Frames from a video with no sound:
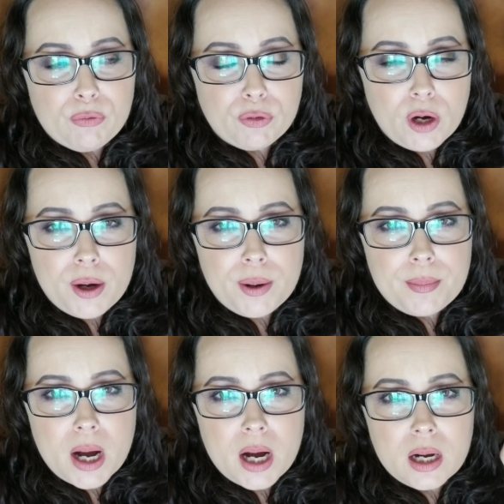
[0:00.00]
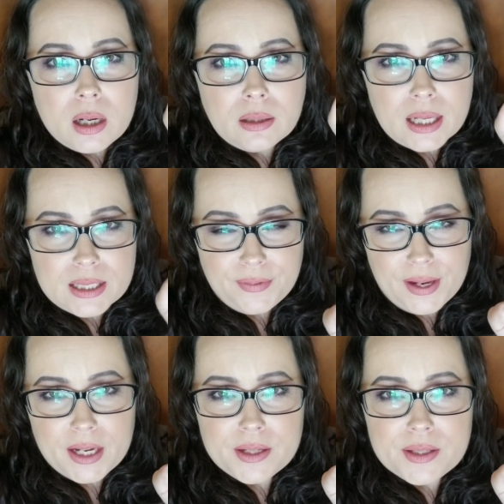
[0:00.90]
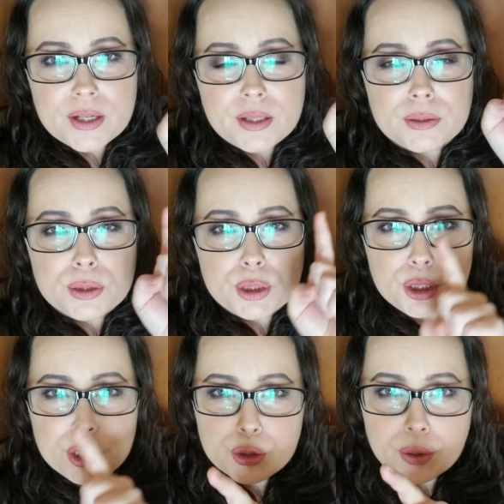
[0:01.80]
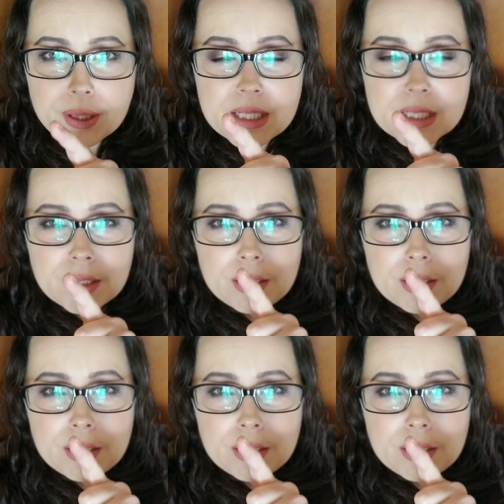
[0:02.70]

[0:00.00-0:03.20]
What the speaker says: from Las Vegas to Detroit,